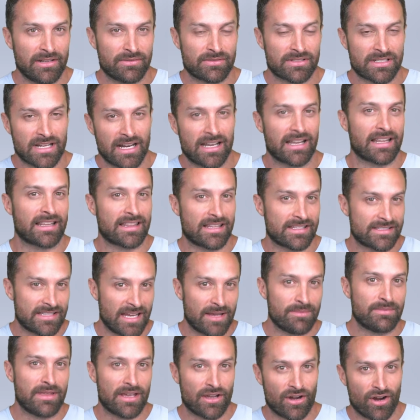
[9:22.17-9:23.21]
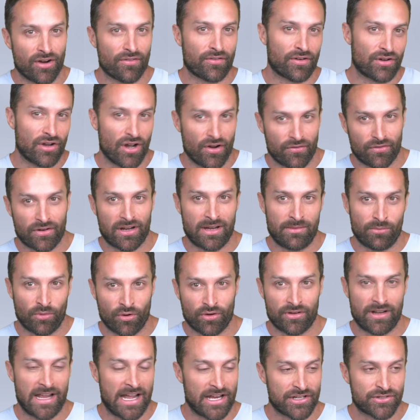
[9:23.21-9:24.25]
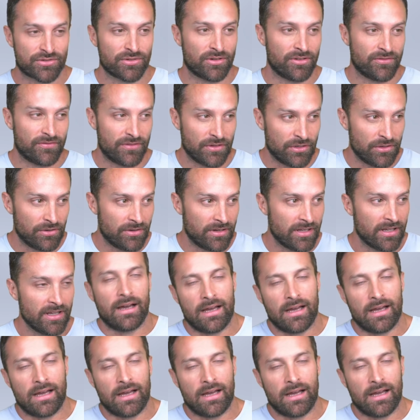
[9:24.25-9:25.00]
It was kind of like the same thing over and over, eat more natural food.